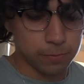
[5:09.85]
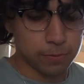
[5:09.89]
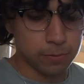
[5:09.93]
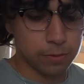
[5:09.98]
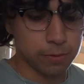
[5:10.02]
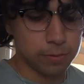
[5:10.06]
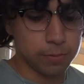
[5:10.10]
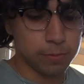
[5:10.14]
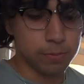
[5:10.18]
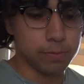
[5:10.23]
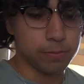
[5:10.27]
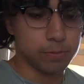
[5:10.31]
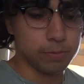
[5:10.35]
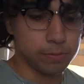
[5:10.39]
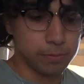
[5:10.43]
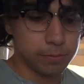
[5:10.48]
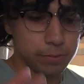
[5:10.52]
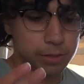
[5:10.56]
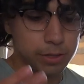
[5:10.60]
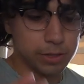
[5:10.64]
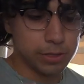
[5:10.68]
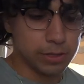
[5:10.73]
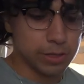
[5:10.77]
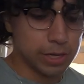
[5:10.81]
from
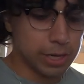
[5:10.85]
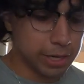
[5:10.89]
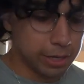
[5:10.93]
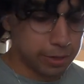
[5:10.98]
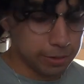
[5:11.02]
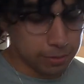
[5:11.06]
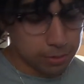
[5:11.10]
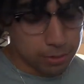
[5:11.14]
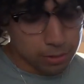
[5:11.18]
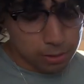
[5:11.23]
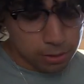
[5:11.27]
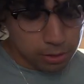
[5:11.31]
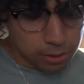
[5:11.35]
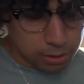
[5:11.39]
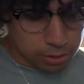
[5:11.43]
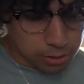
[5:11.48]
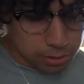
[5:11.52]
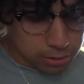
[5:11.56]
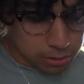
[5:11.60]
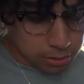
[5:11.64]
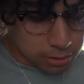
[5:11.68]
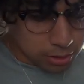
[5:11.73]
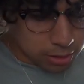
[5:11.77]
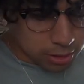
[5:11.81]
this height,
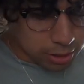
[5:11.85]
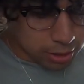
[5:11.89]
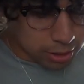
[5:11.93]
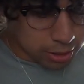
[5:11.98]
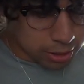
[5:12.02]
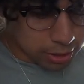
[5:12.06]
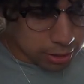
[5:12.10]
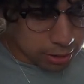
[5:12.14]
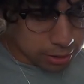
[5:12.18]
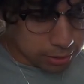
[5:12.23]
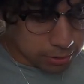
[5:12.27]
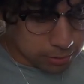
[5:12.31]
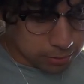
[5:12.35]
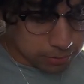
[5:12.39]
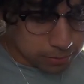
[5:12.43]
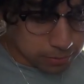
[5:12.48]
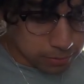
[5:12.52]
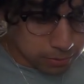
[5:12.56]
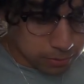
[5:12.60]
and